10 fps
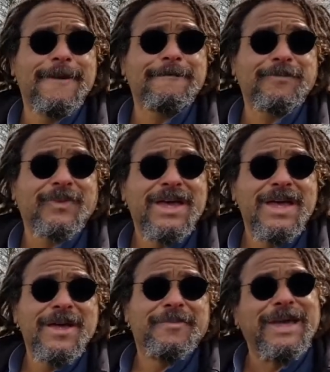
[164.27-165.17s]

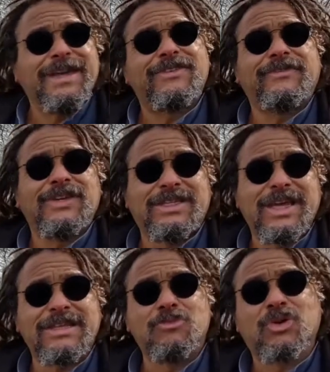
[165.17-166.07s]
But even if you
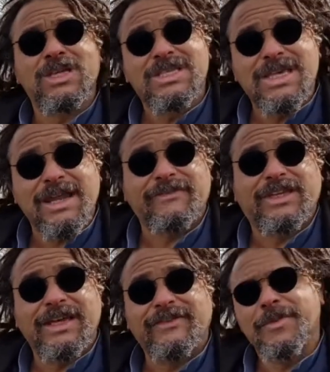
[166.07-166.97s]
take the more conservative